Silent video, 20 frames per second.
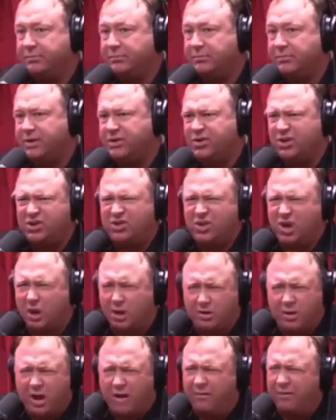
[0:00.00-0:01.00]
that's just
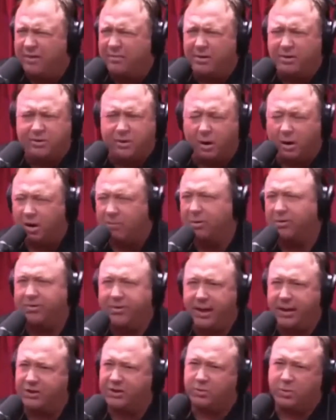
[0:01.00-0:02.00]
turned over to the most horrible
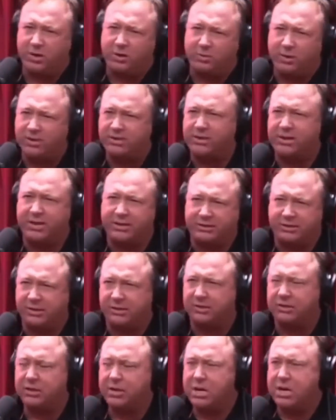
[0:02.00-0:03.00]
things is what it resonates to.